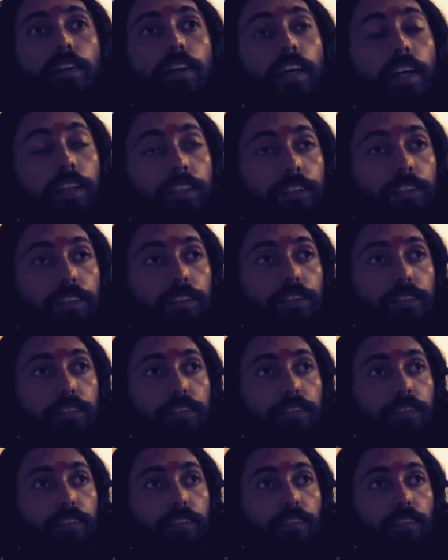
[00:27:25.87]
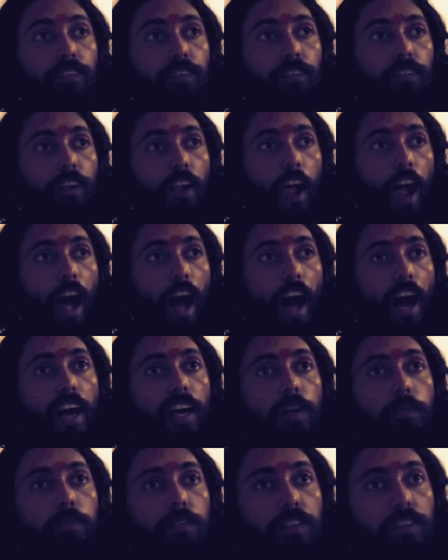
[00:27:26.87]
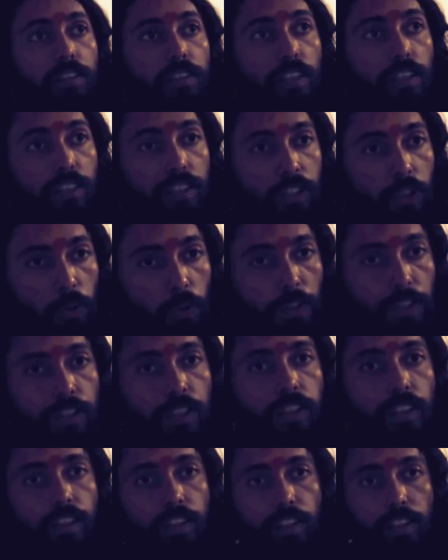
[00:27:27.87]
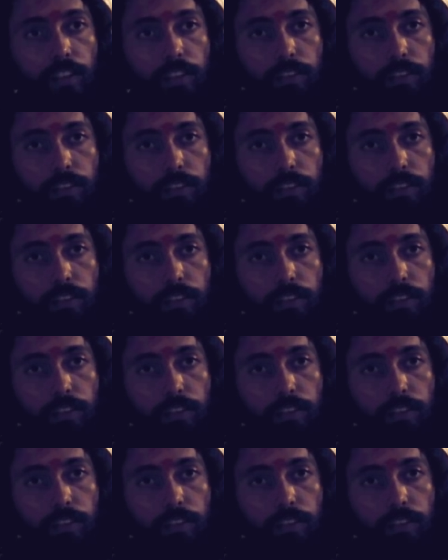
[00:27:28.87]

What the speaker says: As I am continuously,